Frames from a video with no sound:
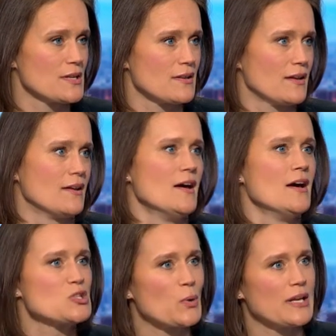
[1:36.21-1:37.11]
And then
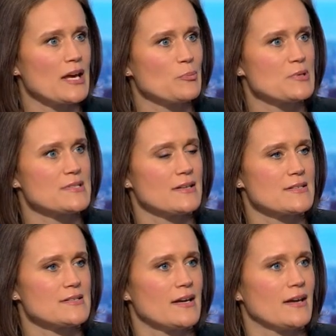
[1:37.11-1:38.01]
28%
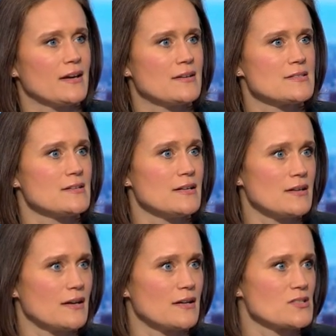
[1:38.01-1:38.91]
are saying it's
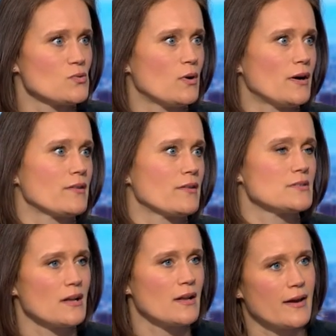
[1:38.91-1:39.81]
leading us to either
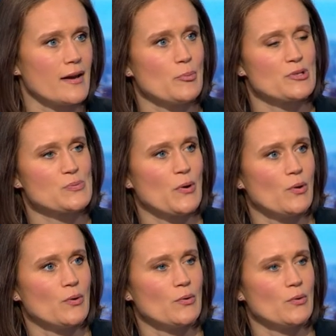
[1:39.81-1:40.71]
delay,
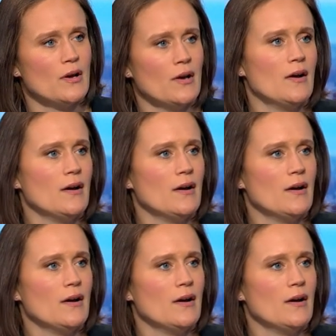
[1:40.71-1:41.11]
postpone.